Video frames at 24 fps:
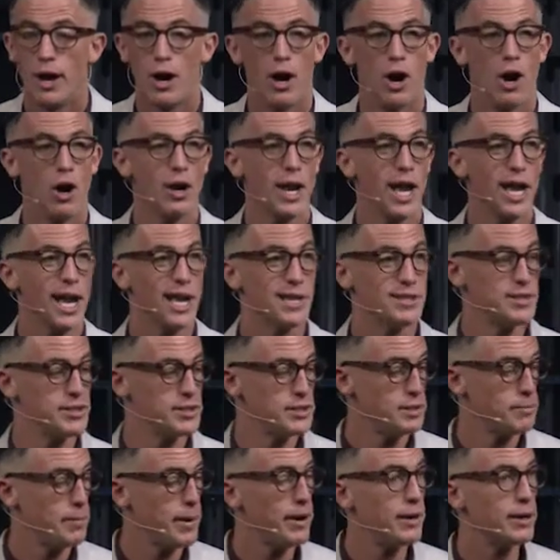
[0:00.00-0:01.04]
All I got is
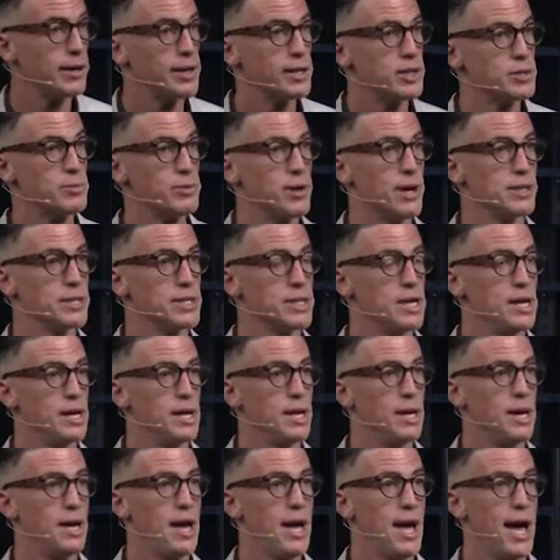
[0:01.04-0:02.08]
this American Express.
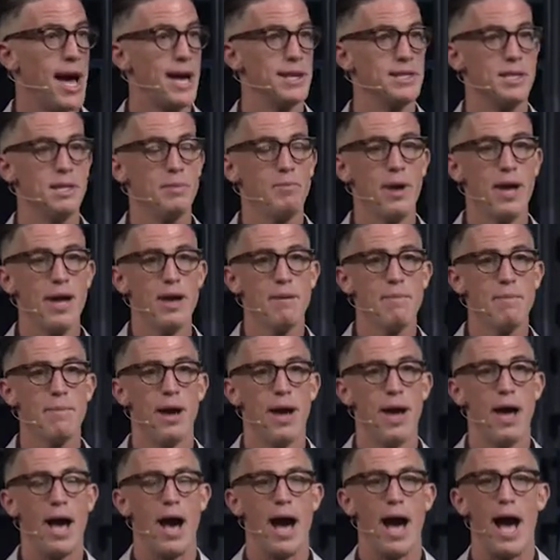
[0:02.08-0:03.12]
I said, ma'am,
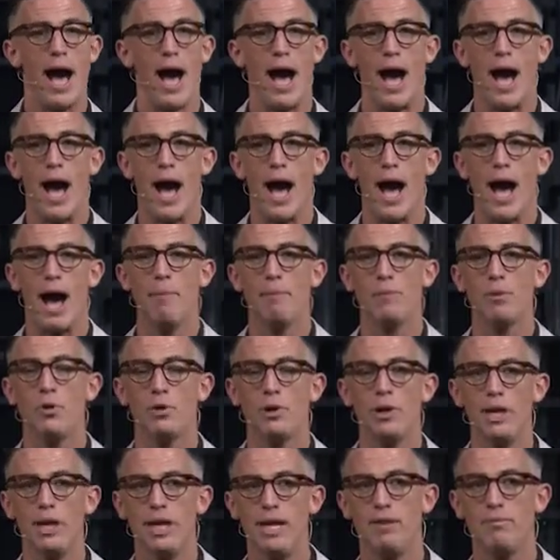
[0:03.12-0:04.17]
I'm going
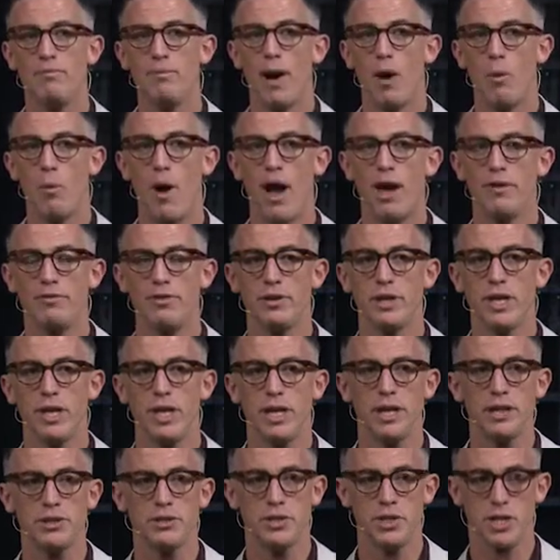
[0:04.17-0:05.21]
to leave my wife and
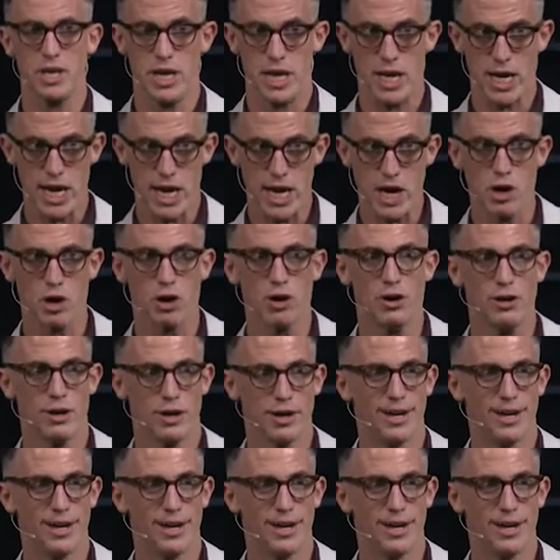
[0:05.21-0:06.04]
kids here.